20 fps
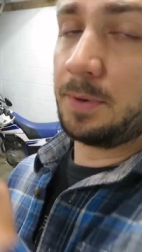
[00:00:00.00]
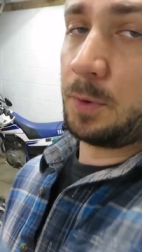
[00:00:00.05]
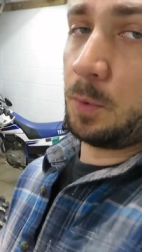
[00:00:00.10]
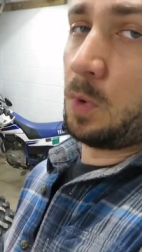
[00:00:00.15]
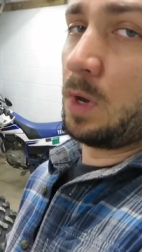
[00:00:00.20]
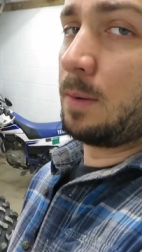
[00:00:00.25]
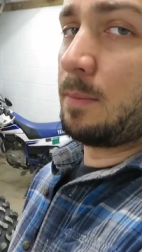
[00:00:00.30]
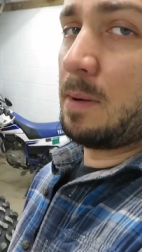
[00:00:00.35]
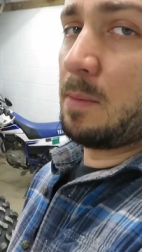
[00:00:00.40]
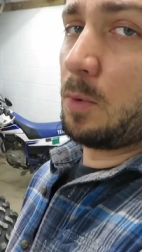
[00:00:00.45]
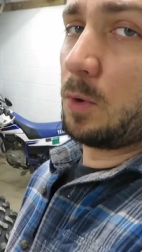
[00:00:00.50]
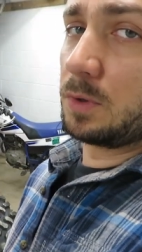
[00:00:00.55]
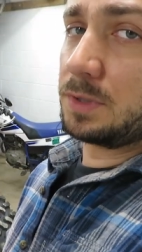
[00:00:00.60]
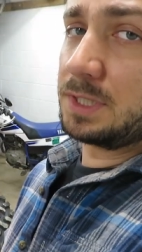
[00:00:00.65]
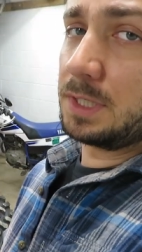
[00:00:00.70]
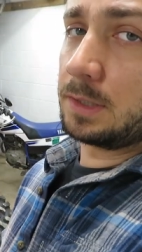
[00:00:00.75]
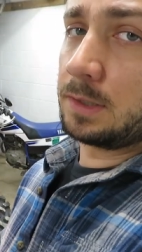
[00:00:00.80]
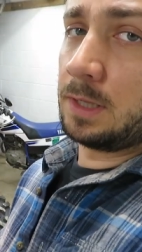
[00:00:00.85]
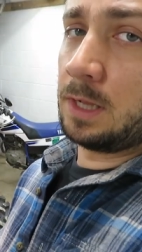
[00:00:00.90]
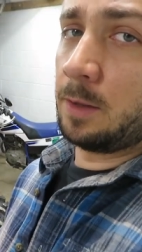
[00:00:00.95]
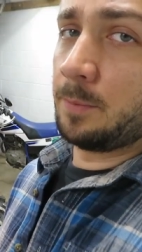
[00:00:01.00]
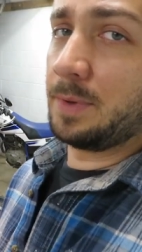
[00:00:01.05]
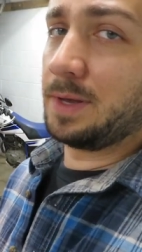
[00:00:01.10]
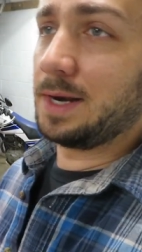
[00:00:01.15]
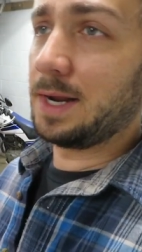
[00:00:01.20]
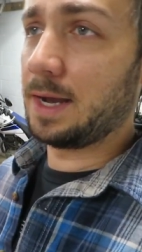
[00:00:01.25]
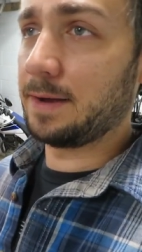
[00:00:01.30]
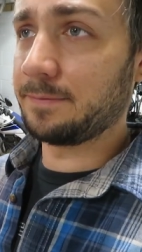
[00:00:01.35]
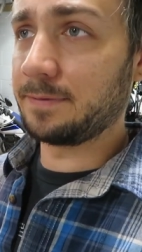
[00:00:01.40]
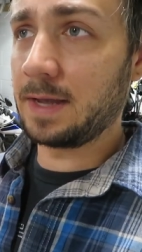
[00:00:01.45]
But the one on my motorcycle
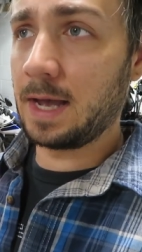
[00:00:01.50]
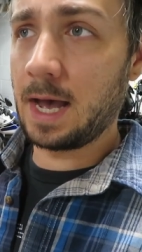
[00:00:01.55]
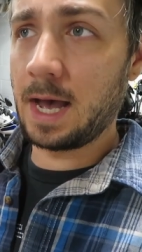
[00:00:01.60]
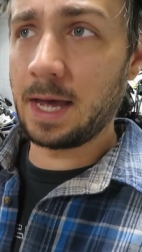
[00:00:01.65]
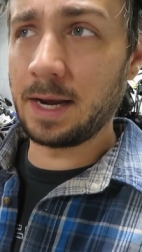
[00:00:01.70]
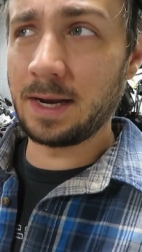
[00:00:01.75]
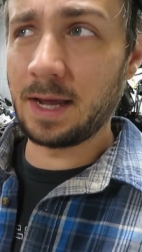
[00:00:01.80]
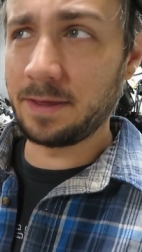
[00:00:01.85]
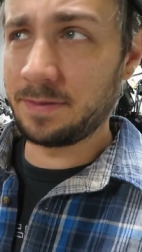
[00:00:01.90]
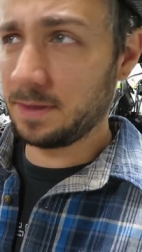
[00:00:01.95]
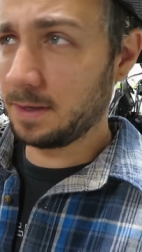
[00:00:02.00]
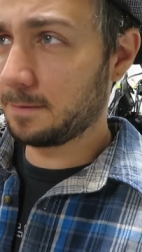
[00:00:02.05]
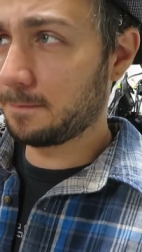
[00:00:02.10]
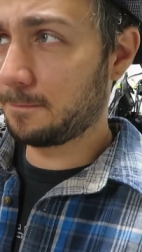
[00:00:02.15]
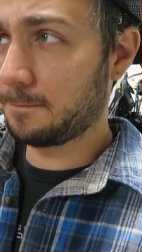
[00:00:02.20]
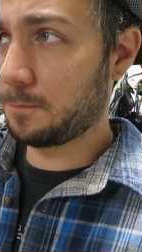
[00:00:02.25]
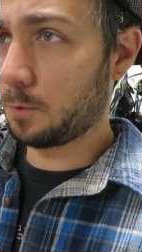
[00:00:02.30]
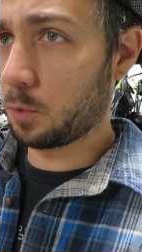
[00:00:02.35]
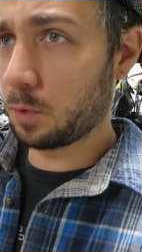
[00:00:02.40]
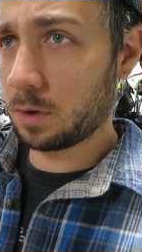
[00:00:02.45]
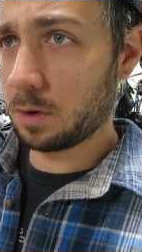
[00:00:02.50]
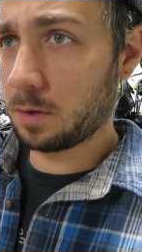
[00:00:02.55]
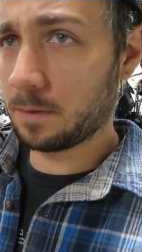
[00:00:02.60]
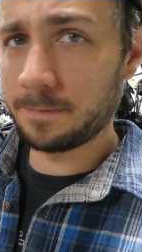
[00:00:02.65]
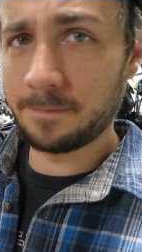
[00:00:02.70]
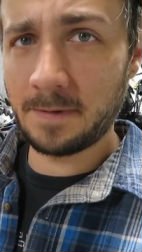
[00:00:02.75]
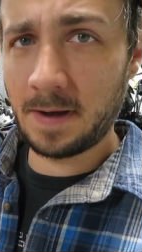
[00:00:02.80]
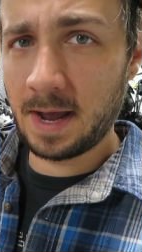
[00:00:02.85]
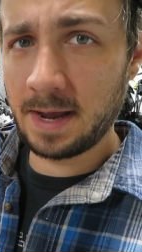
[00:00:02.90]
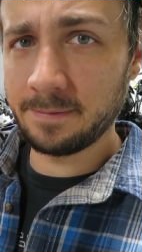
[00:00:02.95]
helmet, I've got, I think, four or
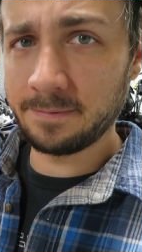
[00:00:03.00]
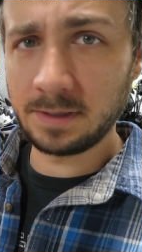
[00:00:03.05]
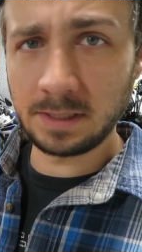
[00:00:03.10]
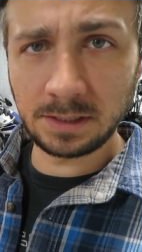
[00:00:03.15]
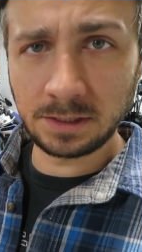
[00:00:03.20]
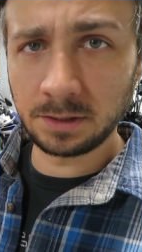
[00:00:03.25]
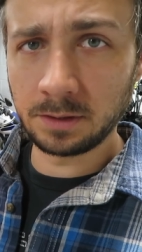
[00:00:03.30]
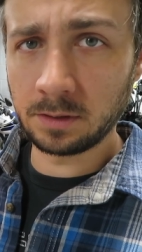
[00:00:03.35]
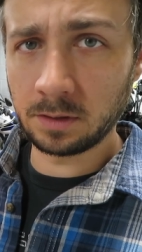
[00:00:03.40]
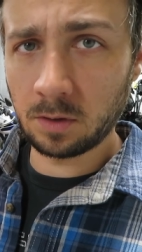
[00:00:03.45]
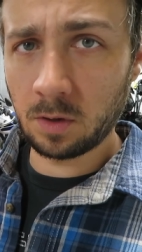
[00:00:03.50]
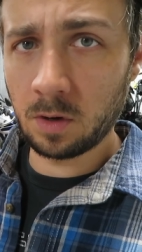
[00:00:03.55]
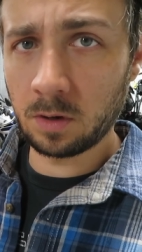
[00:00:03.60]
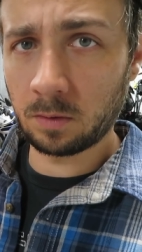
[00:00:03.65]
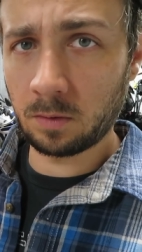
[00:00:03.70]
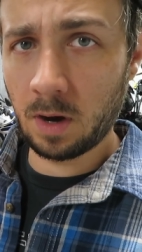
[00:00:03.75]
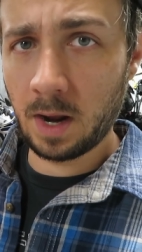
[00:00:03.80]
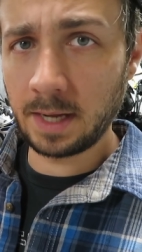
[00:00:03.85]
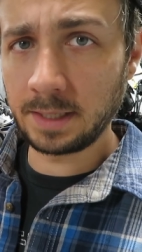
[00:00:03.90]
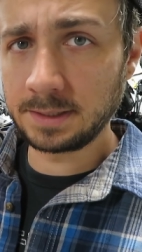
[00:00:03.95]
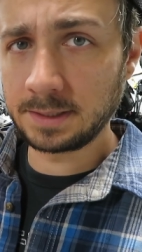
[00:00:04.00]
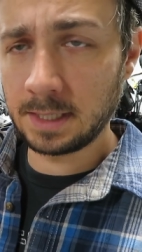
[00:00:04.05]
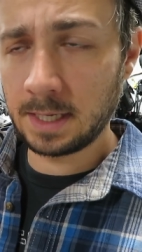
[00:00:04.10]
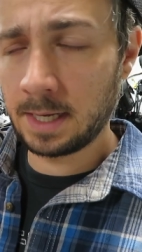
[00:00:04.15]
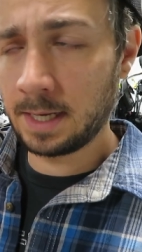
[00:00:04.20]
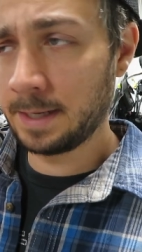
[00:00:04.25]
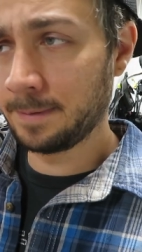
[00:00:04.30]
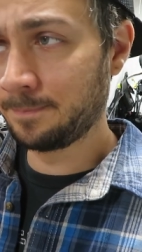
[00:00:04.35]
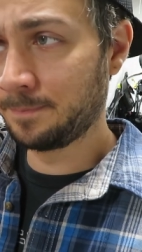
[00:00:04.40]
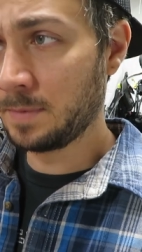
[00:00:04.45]
five decently long rides
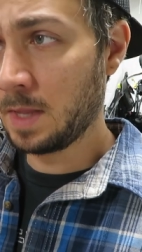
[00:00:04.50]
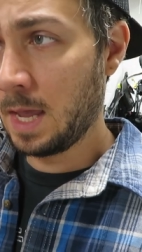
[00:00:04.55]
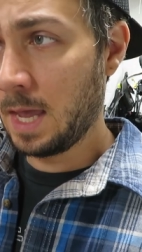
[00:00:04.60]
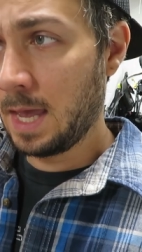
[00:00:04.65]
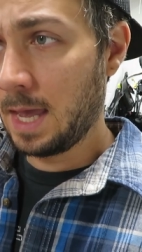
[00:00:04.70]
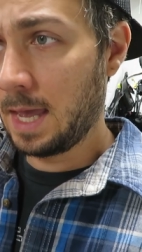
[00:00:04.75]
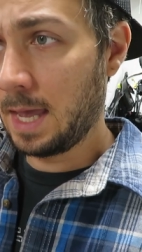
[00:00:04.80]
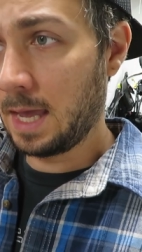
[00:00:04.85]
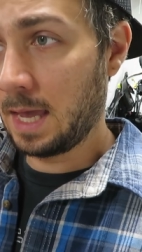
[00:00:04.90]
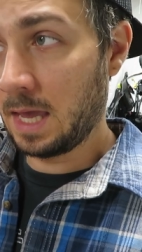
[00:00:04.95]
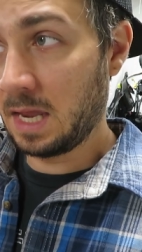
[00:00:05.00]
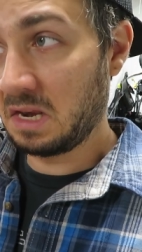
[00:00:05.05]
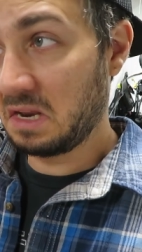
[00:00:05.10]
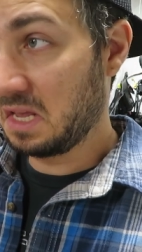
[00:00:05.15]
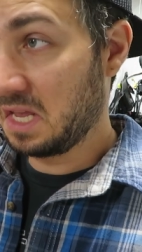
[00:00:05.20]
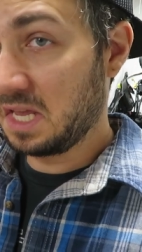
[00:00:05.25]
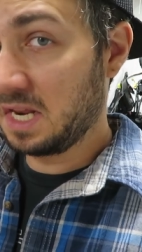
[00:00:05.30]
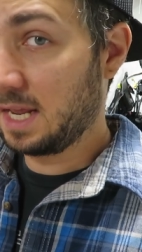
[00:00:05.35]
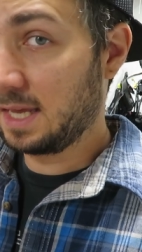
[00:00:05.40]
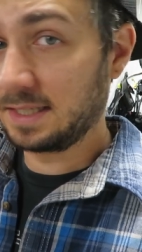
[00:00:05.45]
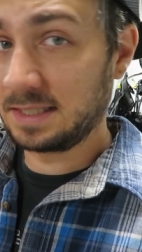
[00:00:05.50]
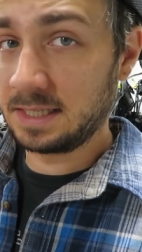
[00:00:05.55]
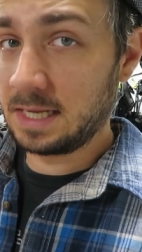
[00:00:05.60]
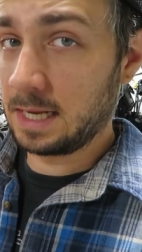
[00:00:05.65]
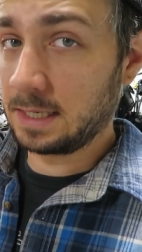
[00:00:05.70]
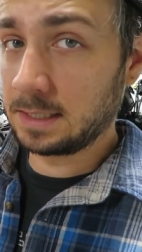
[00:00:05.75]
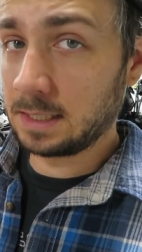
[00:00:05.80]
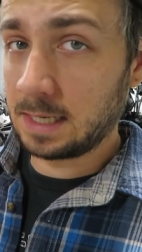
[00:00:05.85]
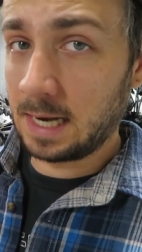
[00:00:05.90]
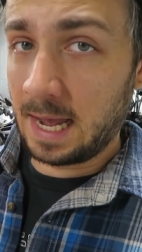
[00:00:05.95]
on, and it has
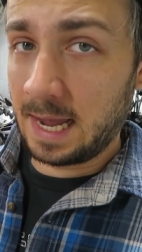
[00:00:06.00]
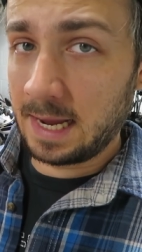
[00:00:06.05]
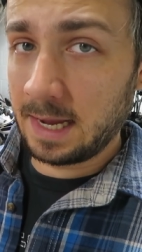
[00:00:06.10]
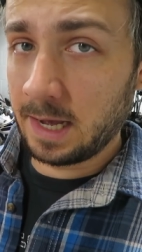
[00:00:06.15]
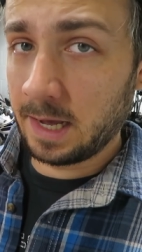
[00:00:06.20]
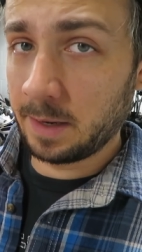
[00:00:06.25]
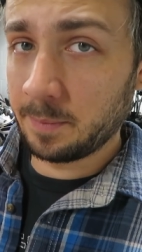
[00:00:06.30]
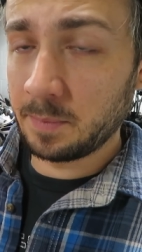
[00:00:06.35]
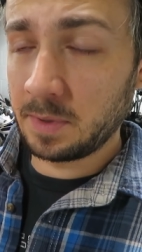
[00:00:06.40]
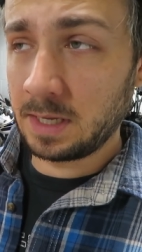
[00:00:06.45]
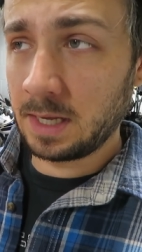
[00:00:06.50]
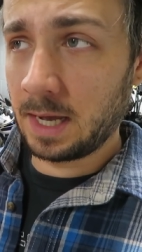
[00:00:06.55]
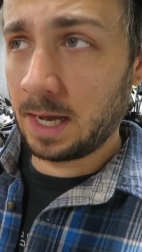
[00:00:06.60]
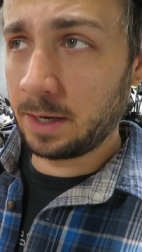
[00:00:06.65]
yet to die on me.